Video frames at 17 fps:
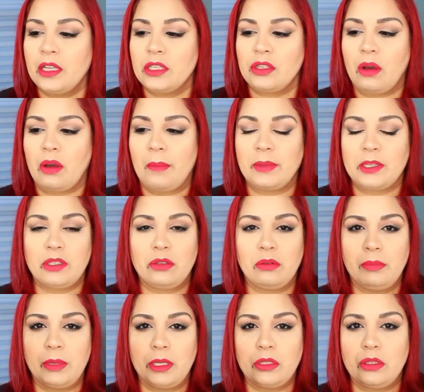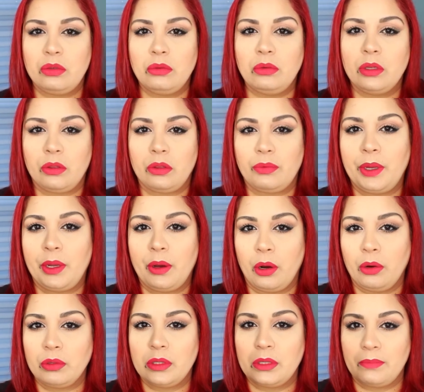so I'm assuming 2 to 3
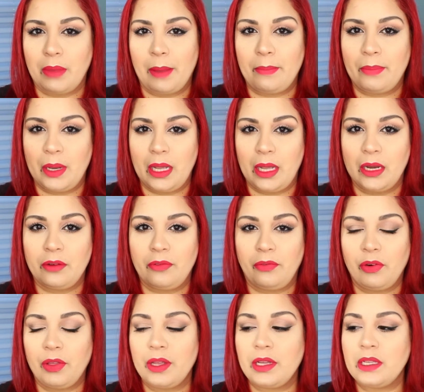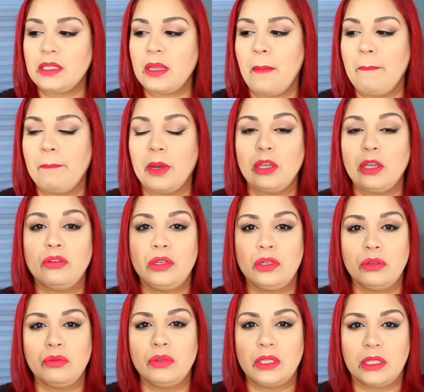coats might be needed for this, but you
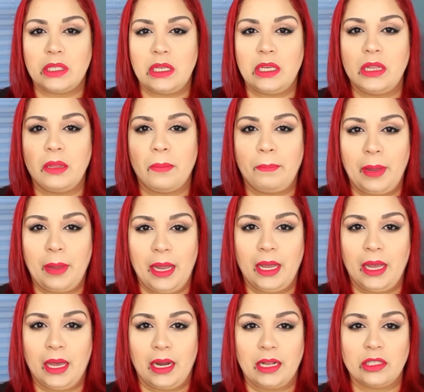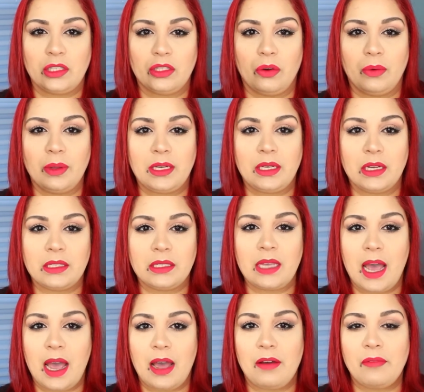do see the pink in it. So it does
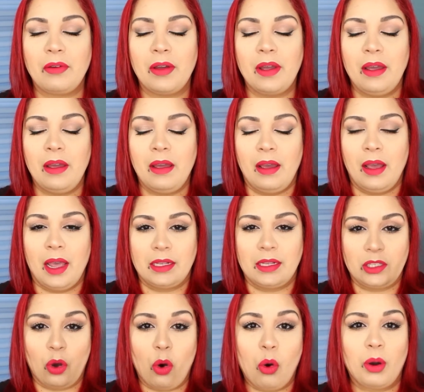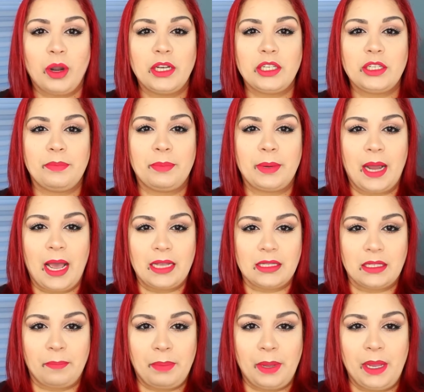have, it's orange, but it
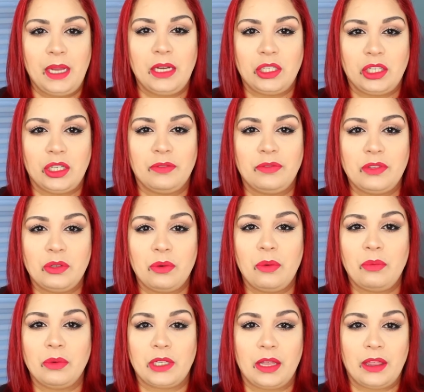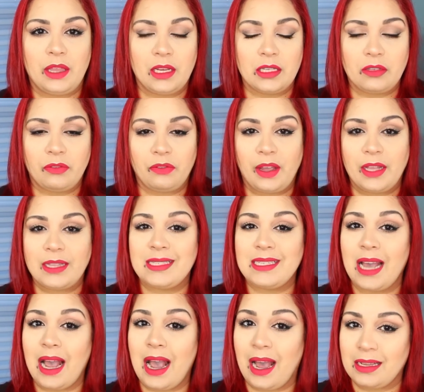has a pink shift to it, which I think is
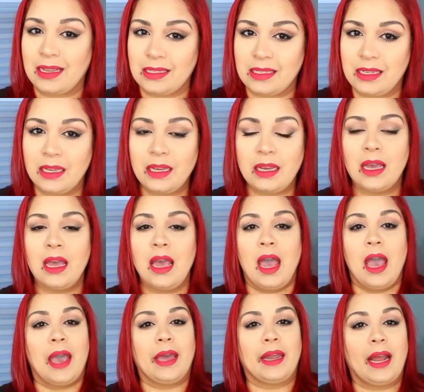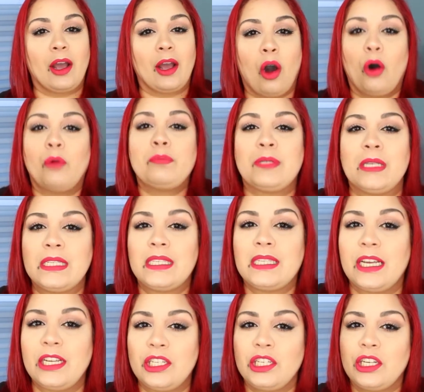fantastic. And I hope
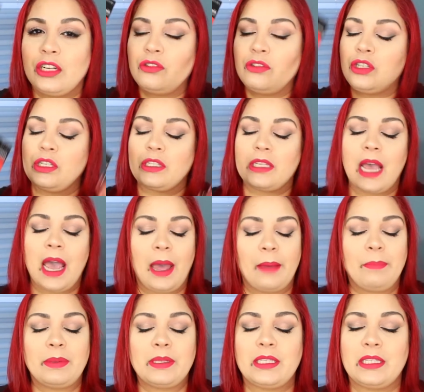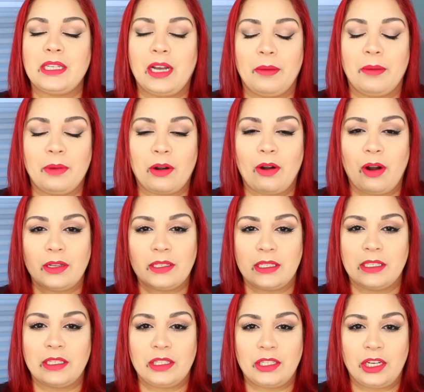Sensational just happens to come across
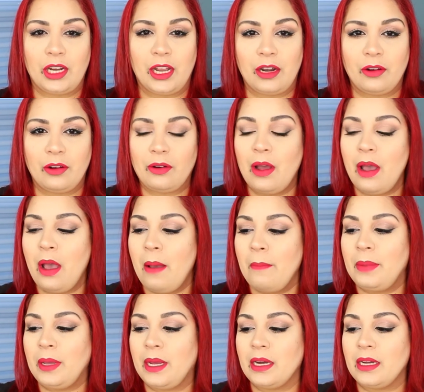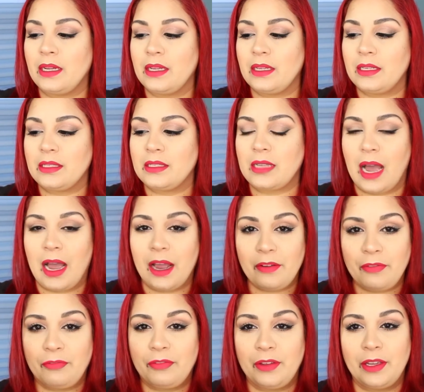this channel, because I
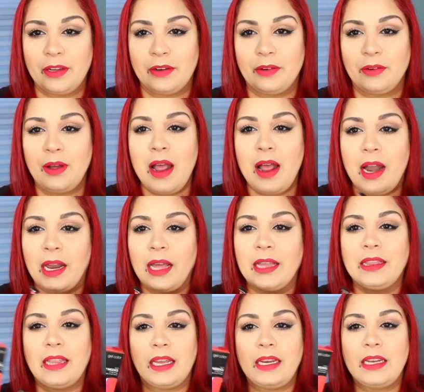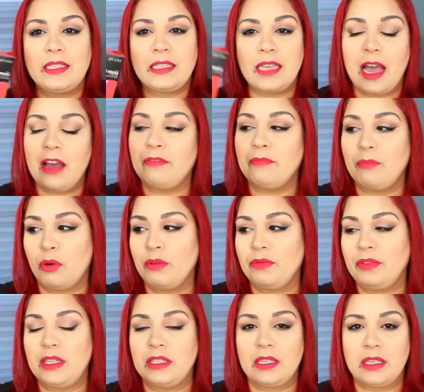feel like they need to have more
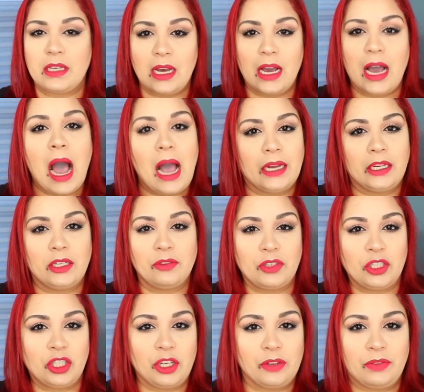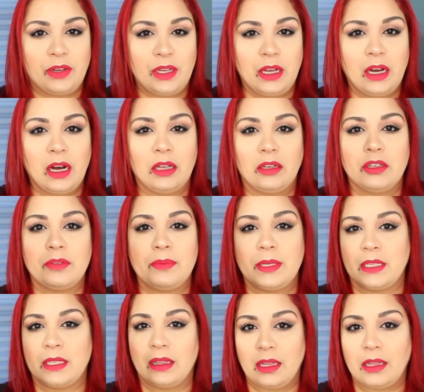of these kind of shifty colors,
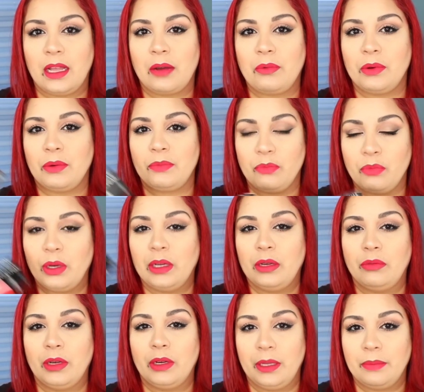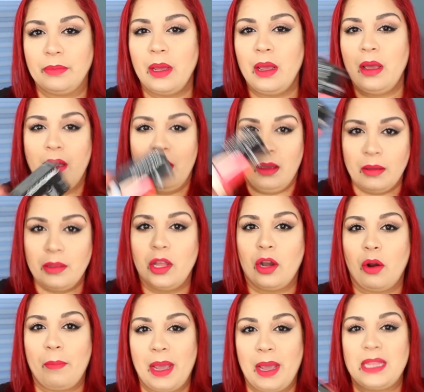because I think that would really, really, you
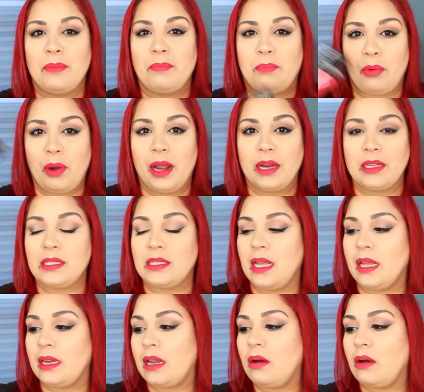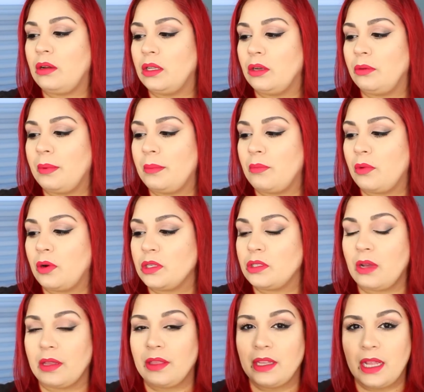know, make the brand stand out a little bit more.
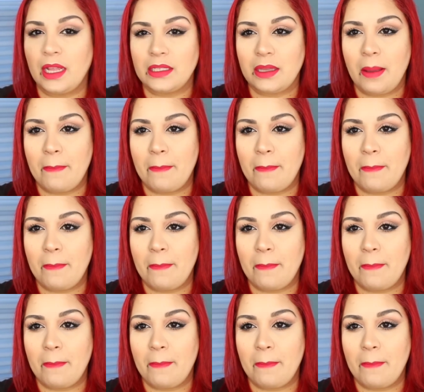So I think that's